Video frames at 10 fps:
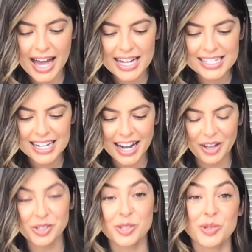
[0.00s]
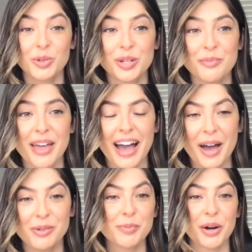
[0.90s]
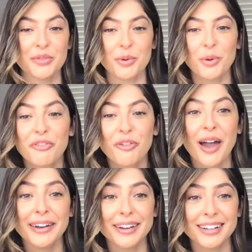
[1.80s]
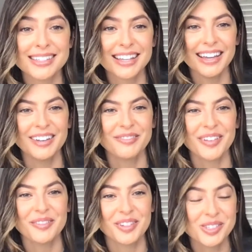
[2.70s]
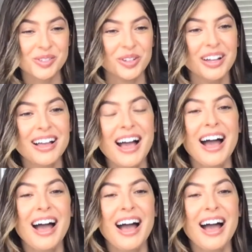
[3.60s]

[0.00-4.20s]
And I also told him that I was part of the Rough Riders in my middle school.